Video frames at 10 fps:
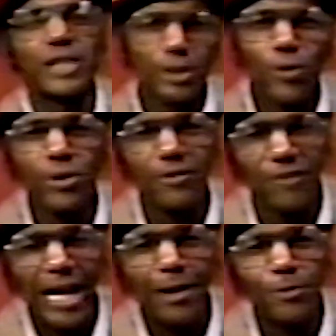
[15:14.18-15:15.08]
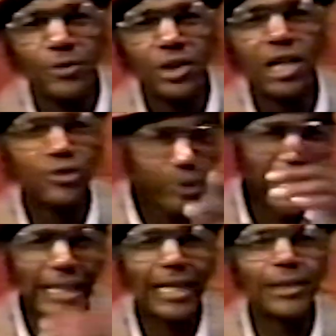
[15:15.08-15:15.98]
Soda found a
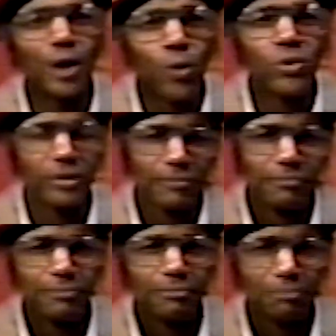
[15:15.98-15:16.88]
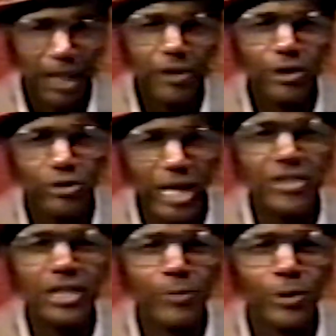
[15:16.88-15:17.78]
threatening note in her
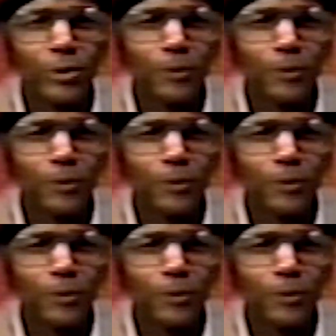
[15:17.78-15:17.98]
dressing room.